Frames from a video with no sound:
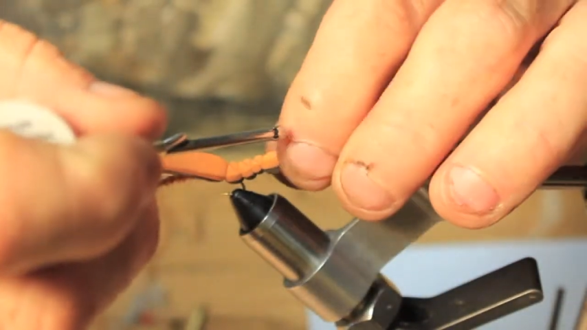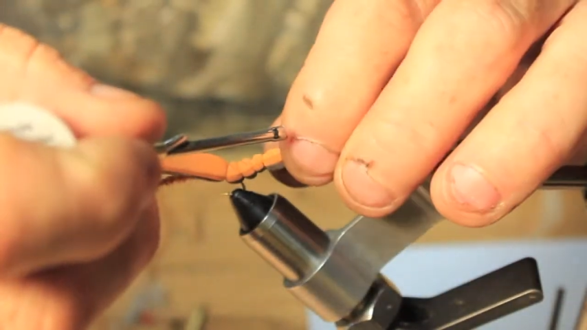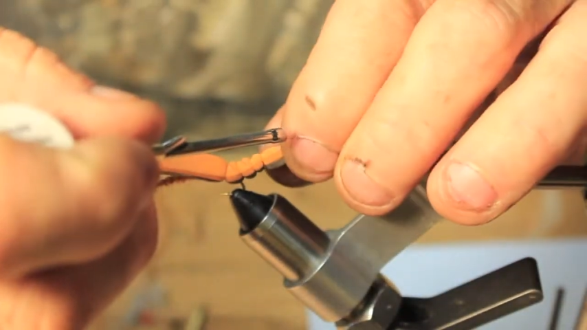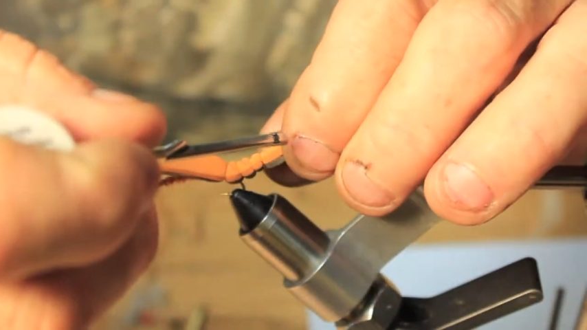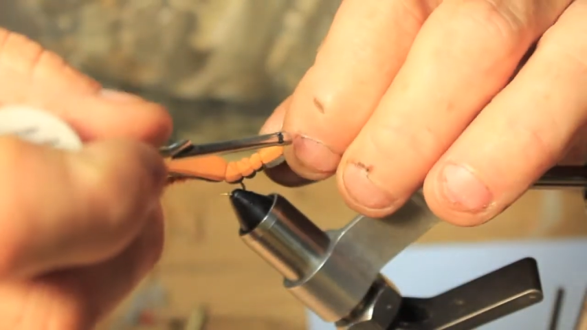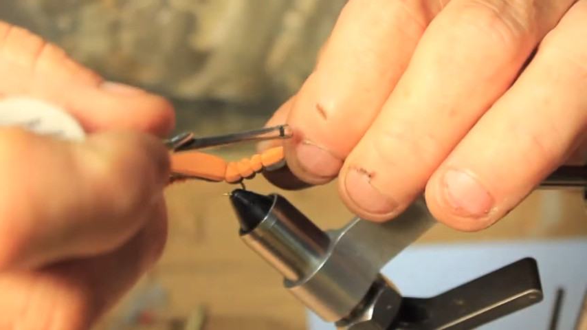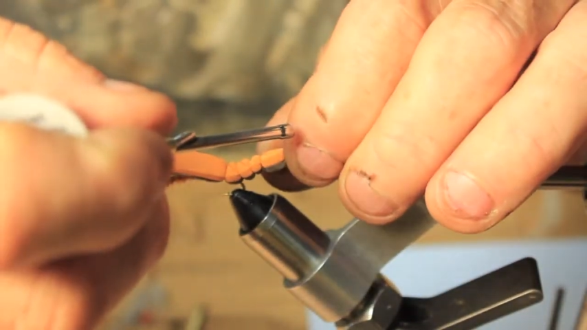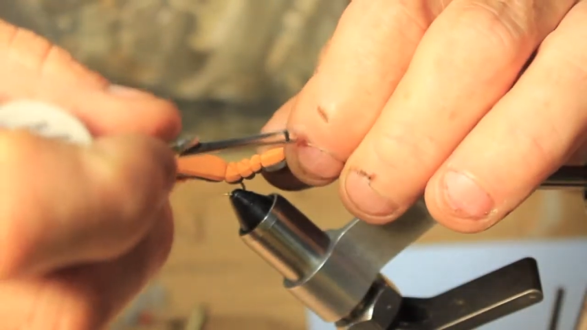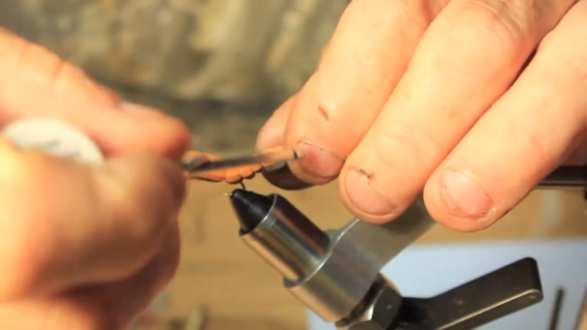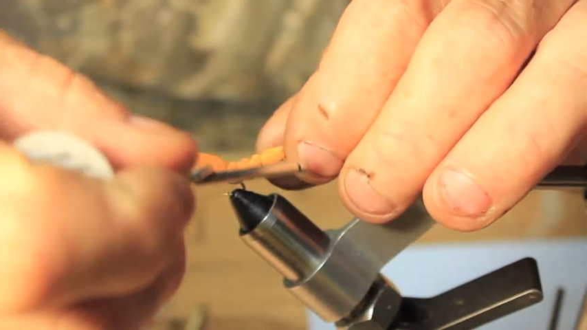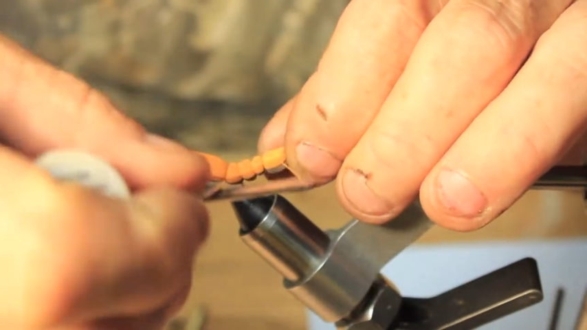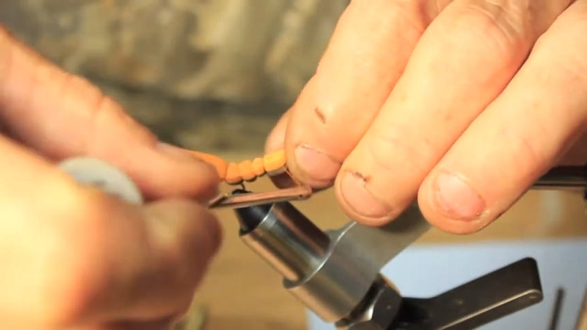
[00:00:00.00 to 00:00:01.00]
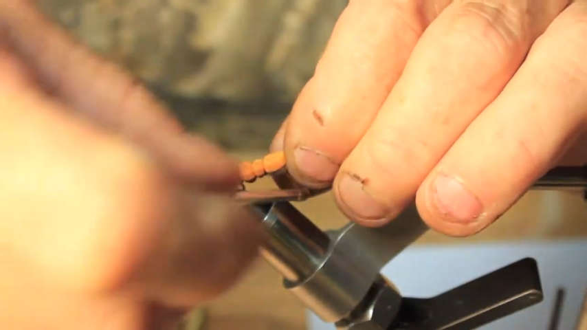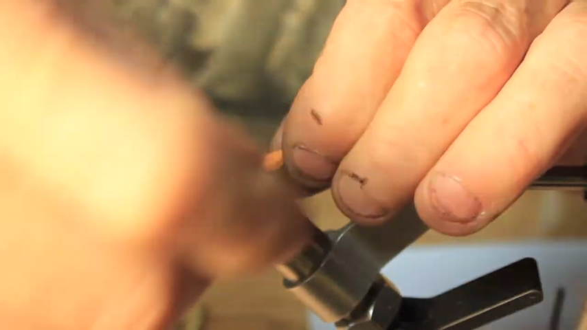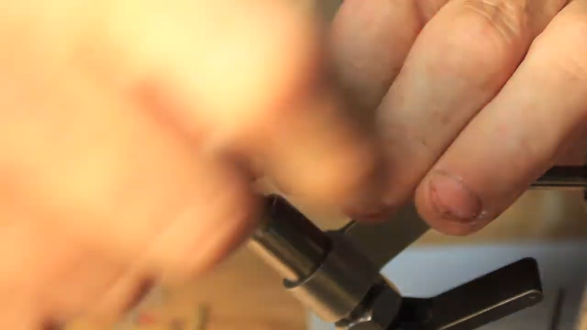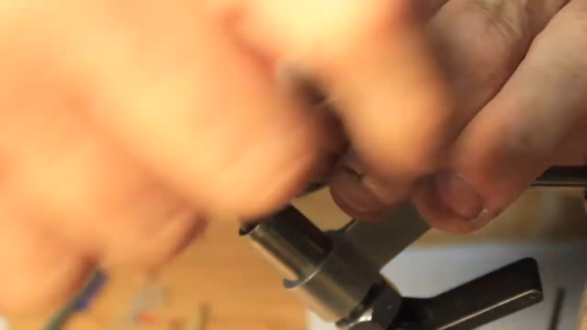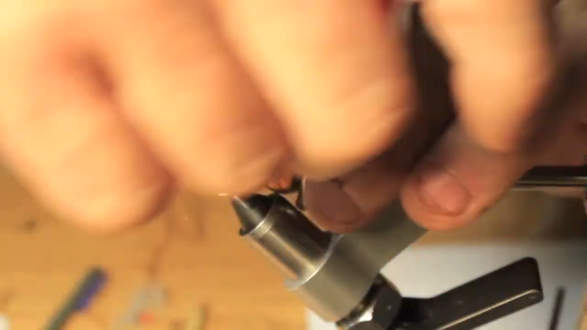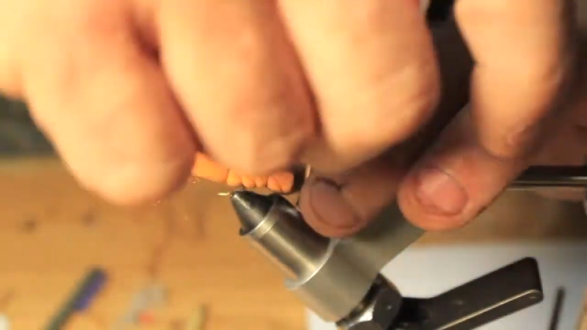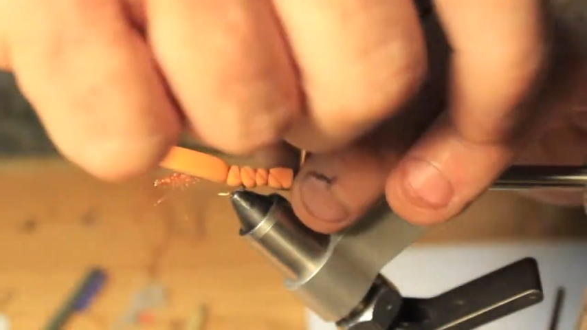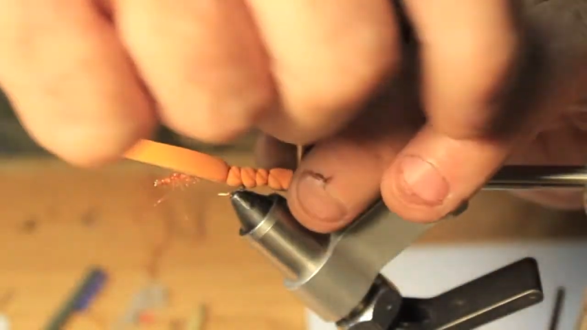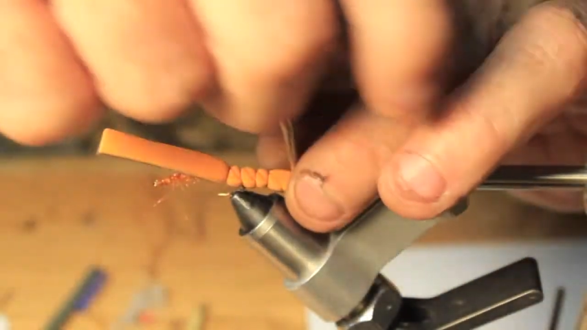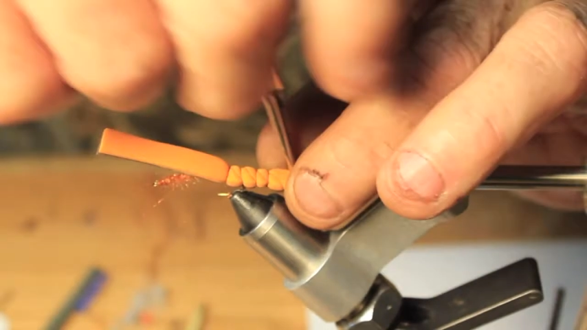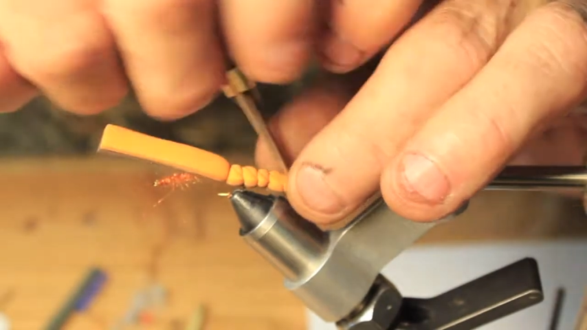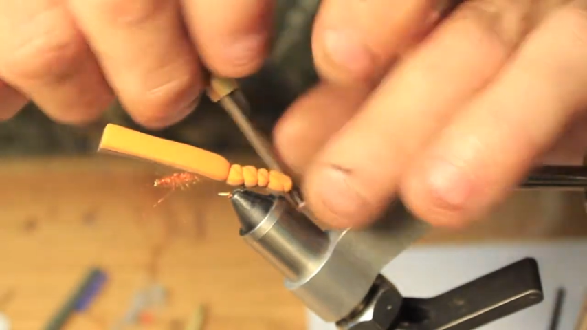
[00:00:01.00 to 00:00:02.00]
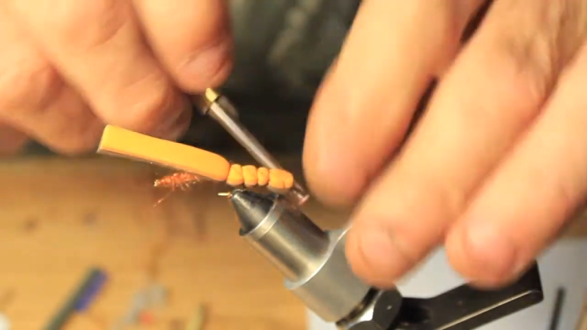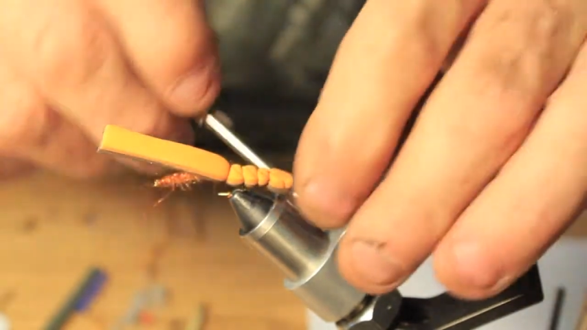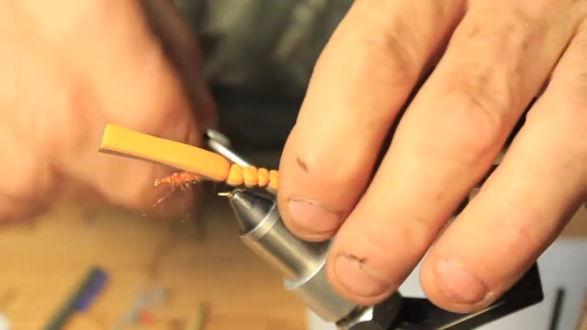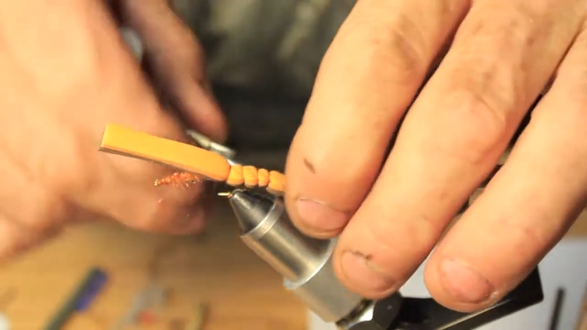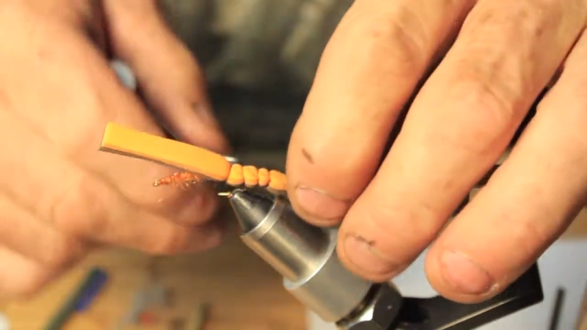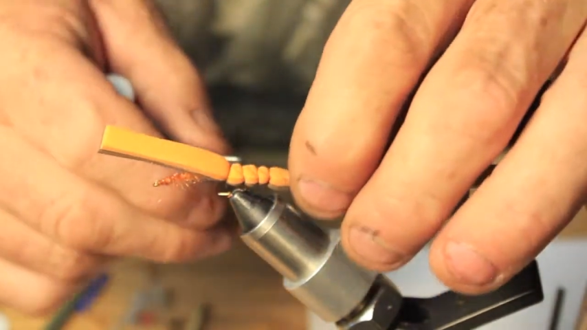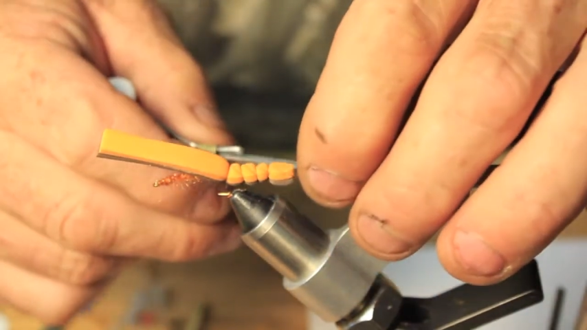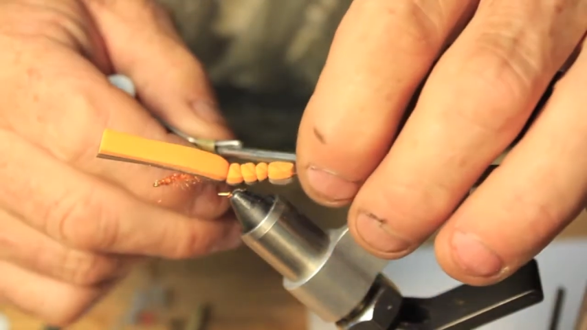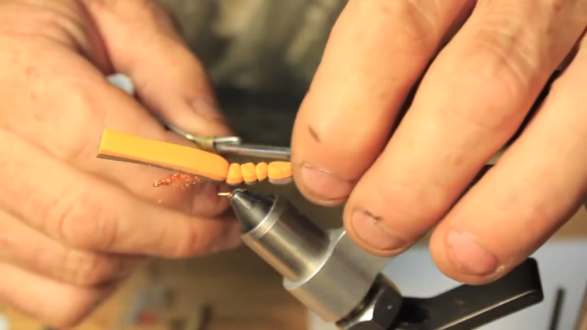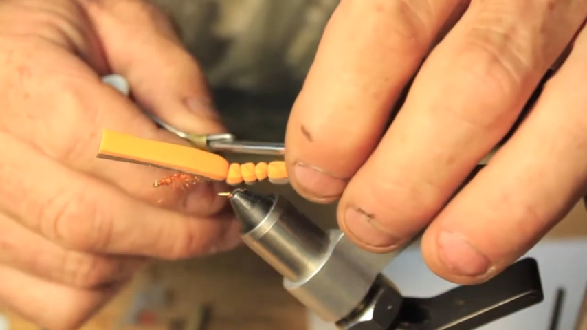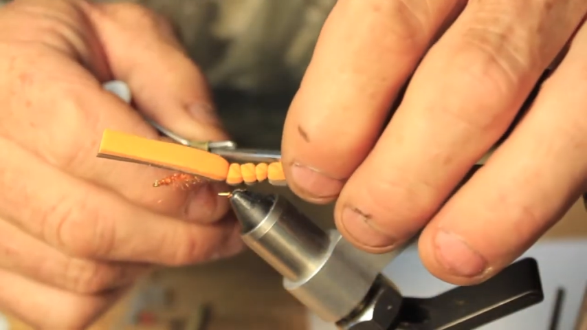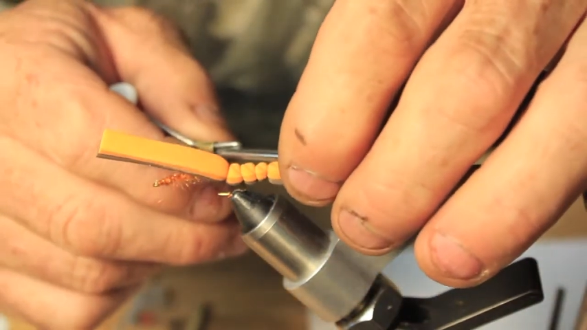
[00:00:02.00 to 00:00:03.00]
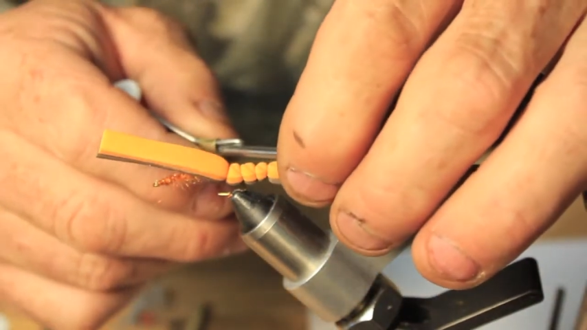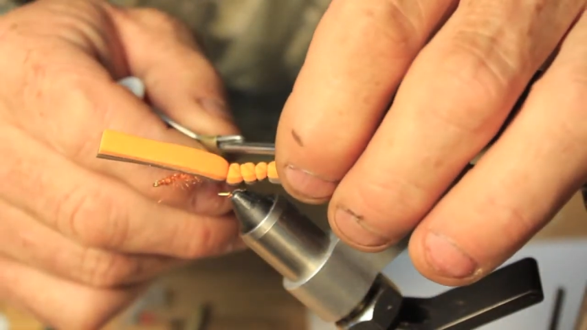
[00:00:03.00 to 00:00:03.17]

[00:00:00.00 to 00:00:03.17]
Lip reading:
(no speaker visible)